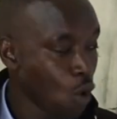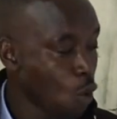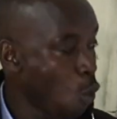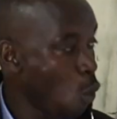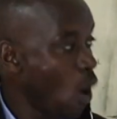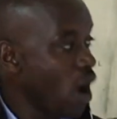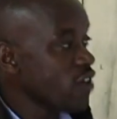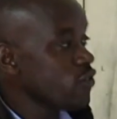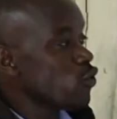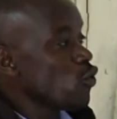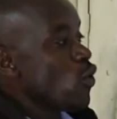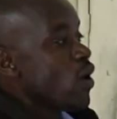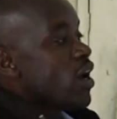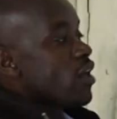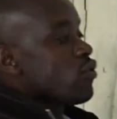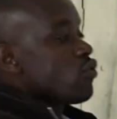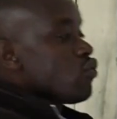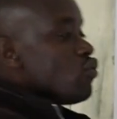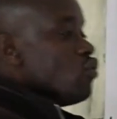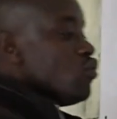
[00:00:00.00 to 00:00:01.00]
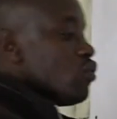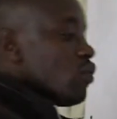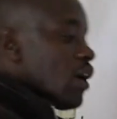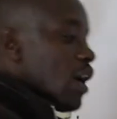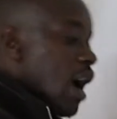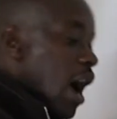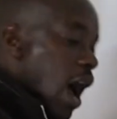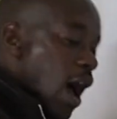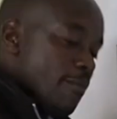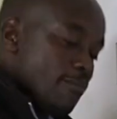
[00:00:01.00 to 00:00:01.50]
Once we are through,
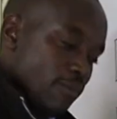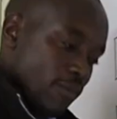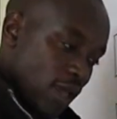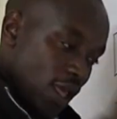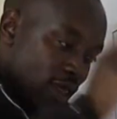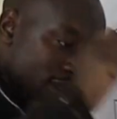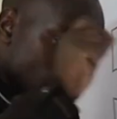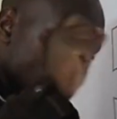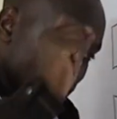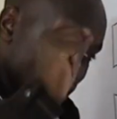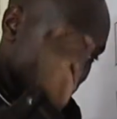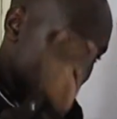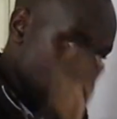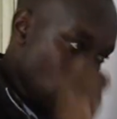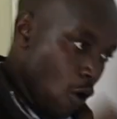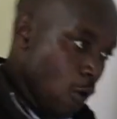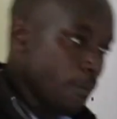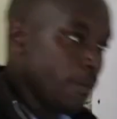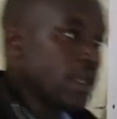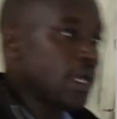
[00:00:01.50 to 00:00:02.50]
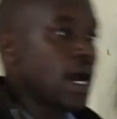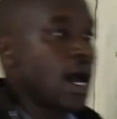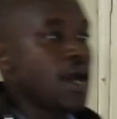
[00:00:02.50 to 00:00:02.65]
I'm hoping